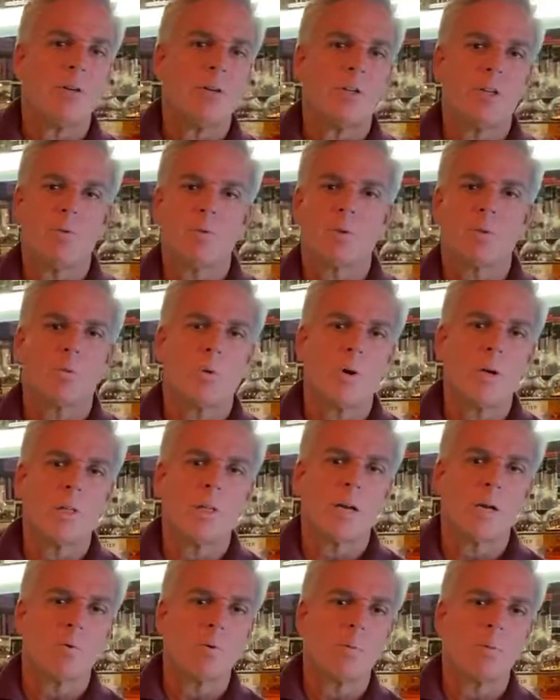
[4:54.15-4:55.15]
She was worried that
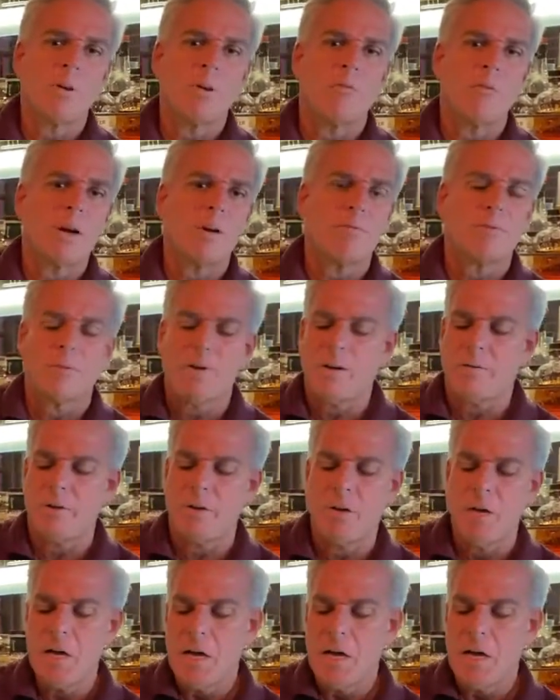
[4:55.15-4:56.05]
it would be around forever.